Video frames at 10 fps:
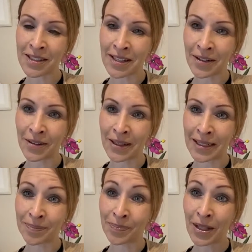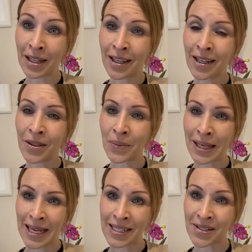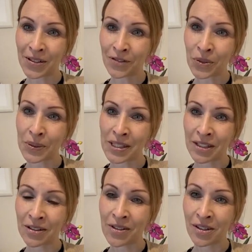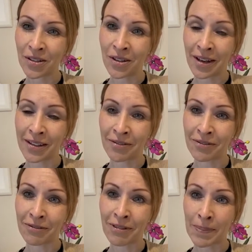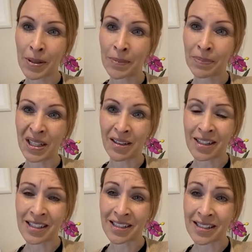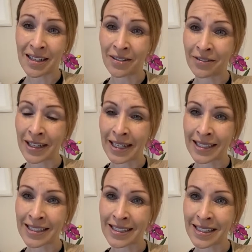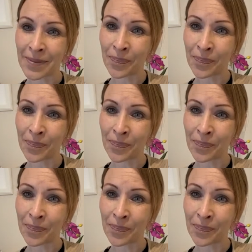So the weekend to look forward to kind of wrap up, be kind to yourself and,